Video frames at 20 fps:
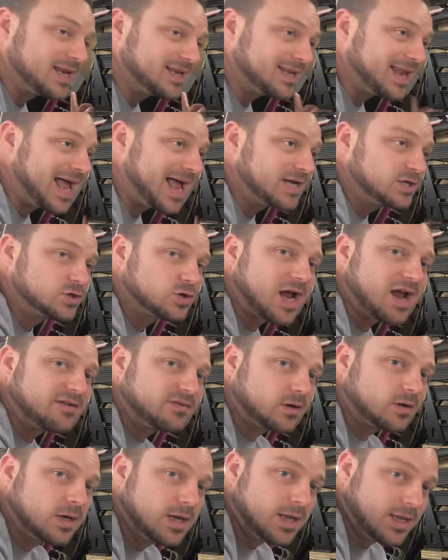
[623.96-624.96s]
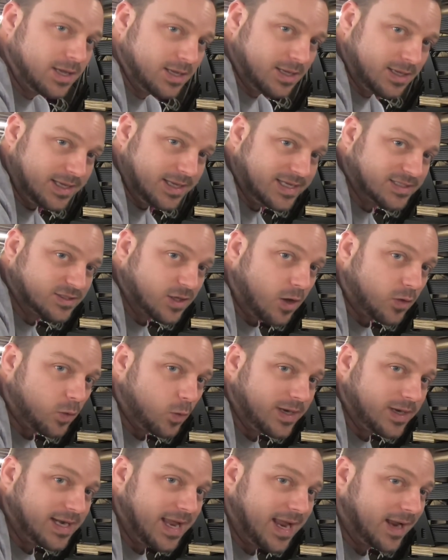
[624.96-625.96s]
line driver is all the
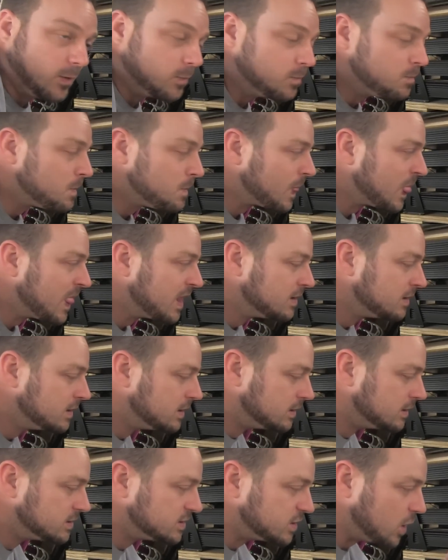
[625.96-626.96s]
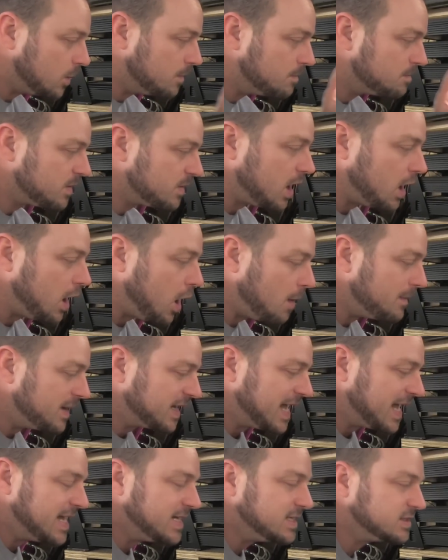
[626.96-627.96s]
way down. So all my
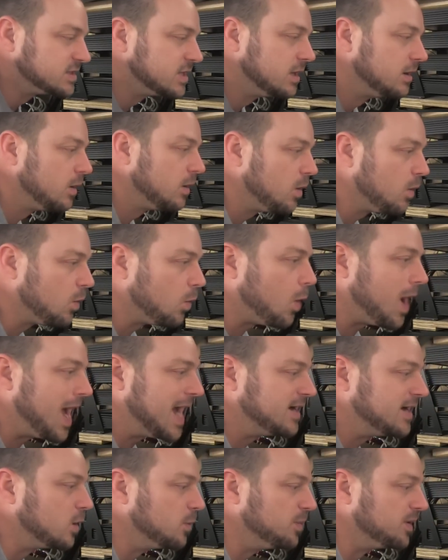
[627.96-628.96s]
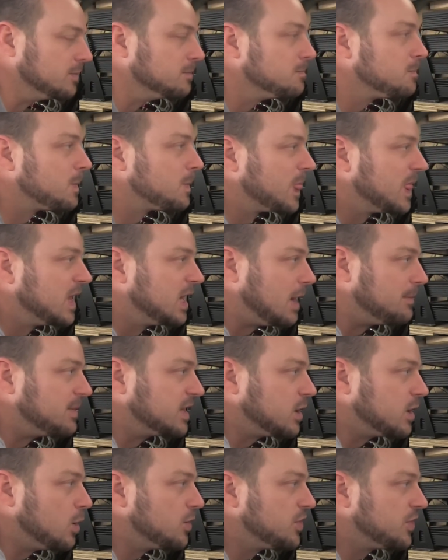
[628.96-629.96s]
gains wide open. I'm gonna
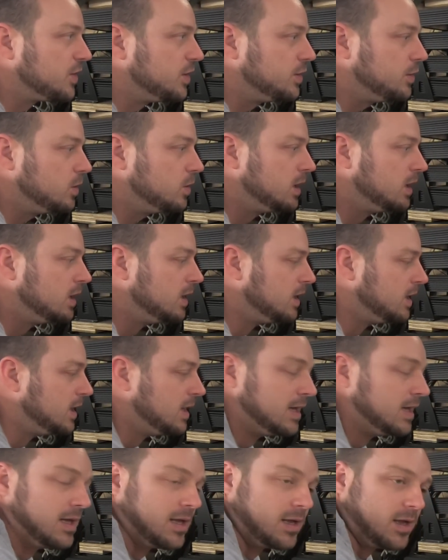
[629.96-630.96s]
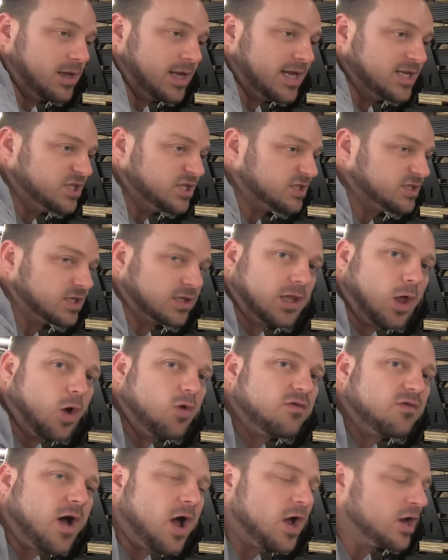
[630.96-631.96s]
go through at just the low
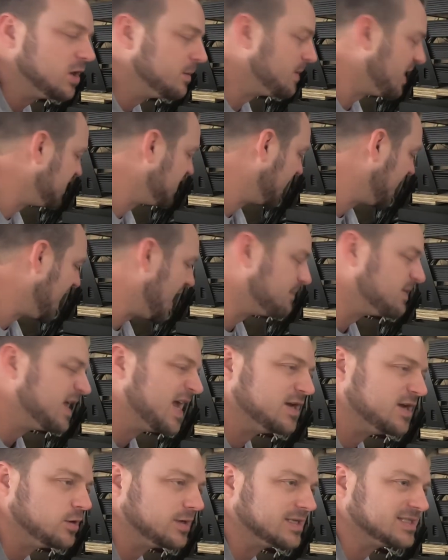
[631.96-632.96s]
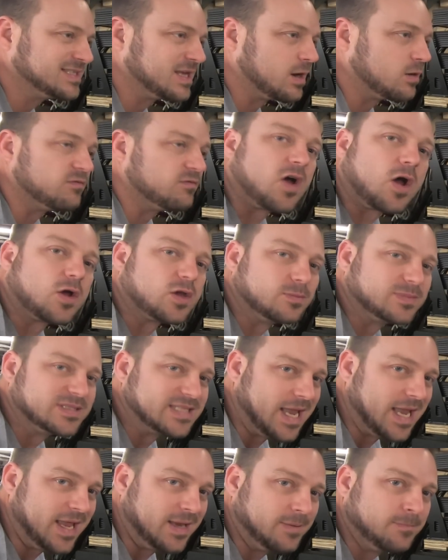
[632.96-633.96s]
volume. I think I have the head unit set on volume
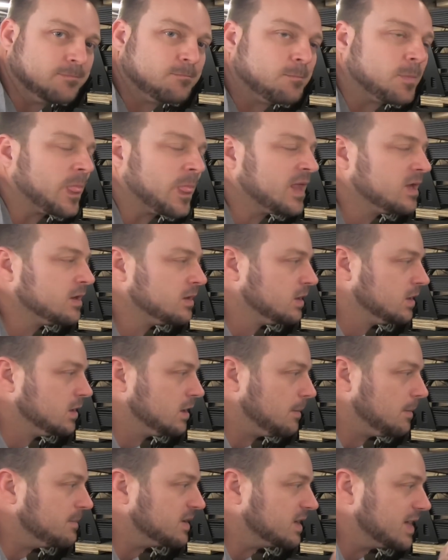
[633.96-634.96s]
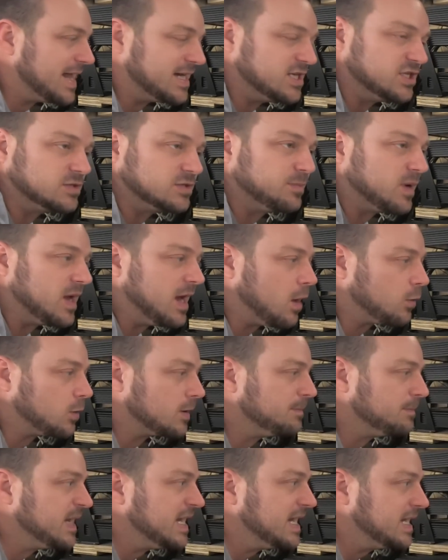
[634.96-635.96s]
10. I'm gonna let it just play on
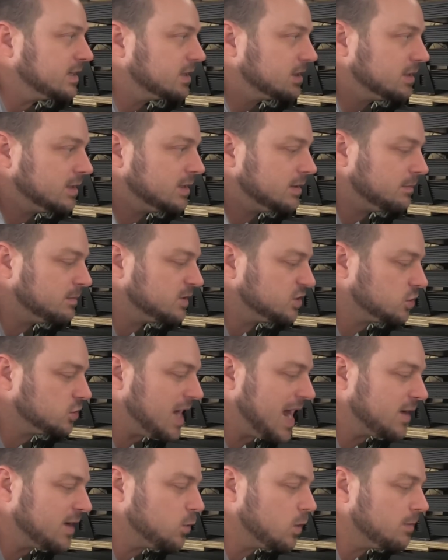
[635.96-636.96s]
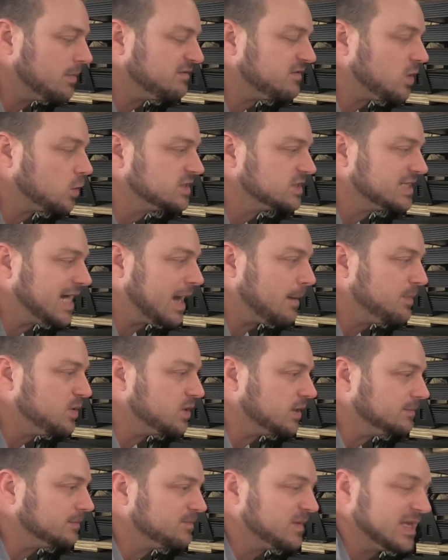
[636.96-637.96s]
repeat. I'm gonna track what my voltage
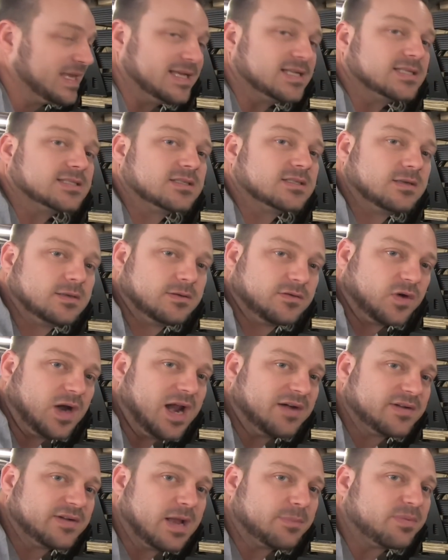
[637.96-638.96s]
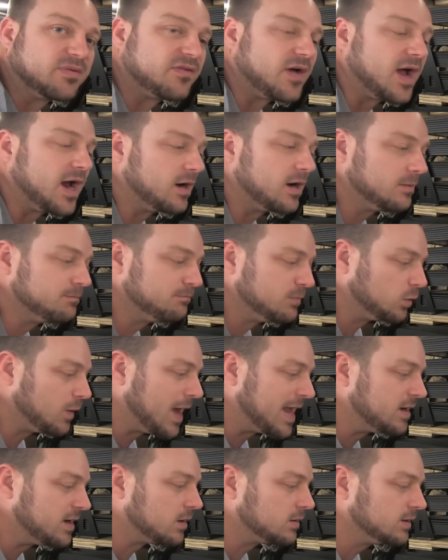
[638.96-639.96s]
output is for every amplifier. I'm gonna
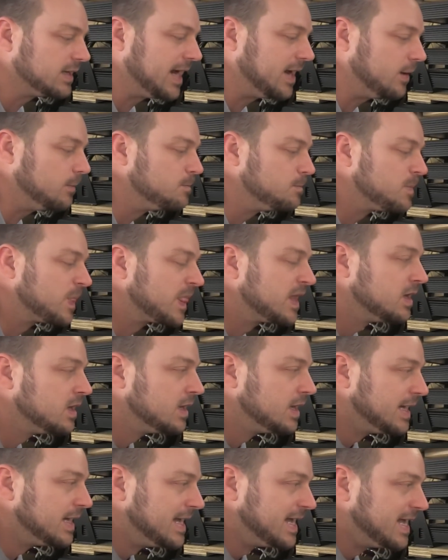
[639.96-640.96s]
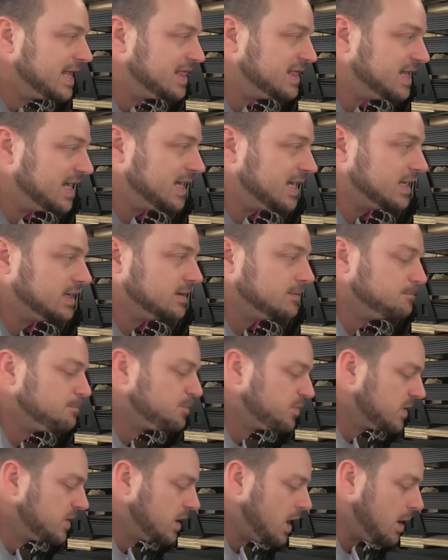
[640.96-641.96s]
write it all down. Then
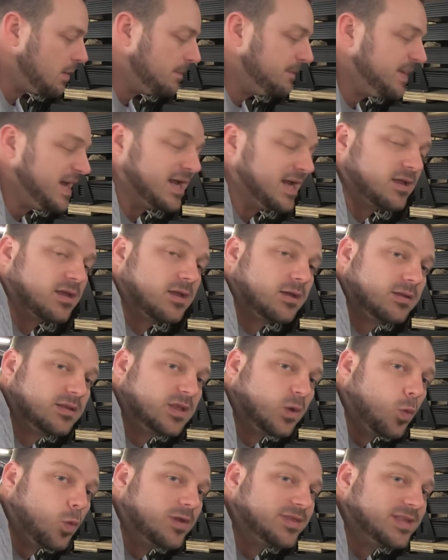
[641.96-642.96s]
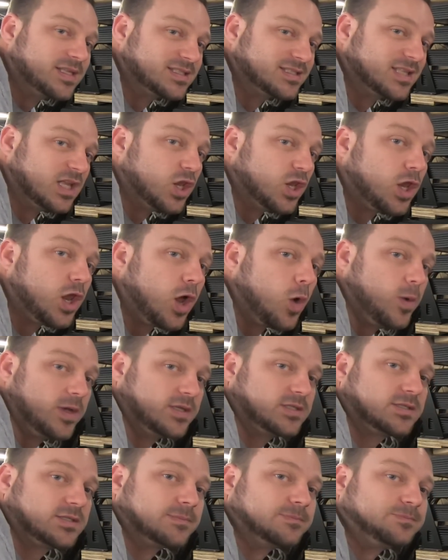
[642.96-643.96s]
I'm gonna pick the one that's the
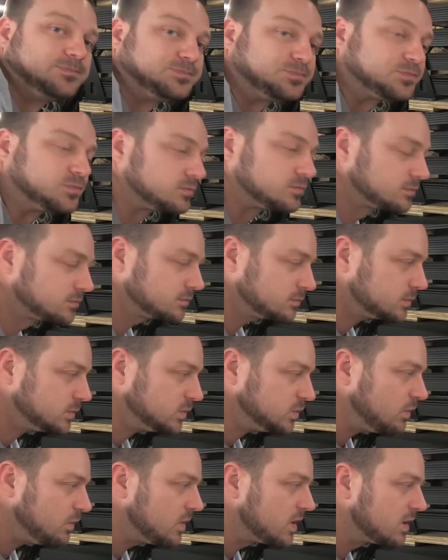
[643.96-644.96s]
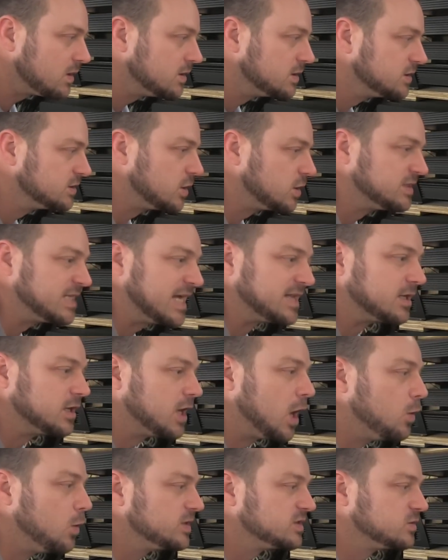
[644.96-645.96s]
lowest. So take the
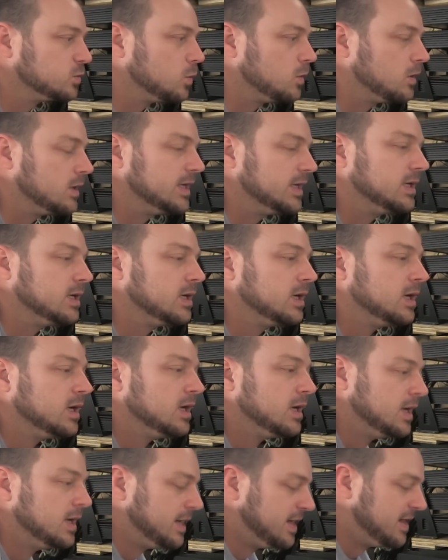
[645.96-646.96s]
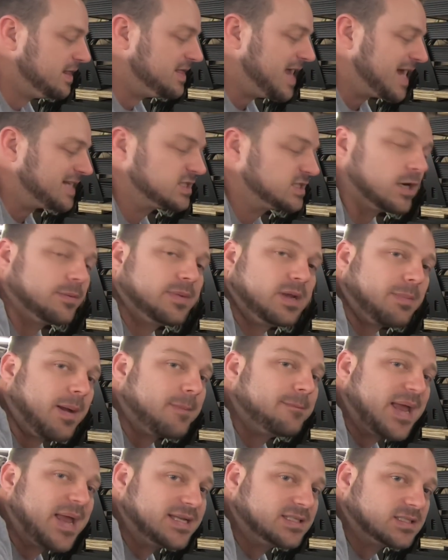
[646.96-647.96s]
lowest one, that's gonna be my
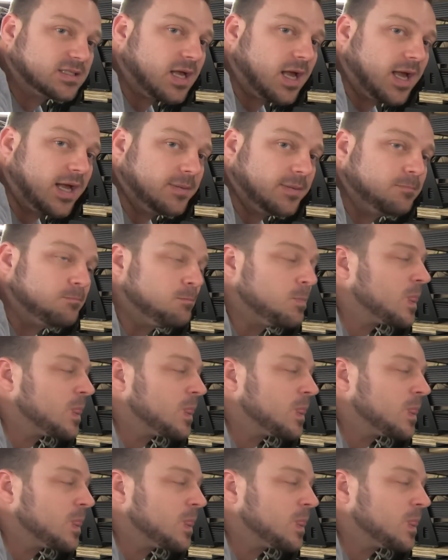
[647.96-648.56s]
baseline.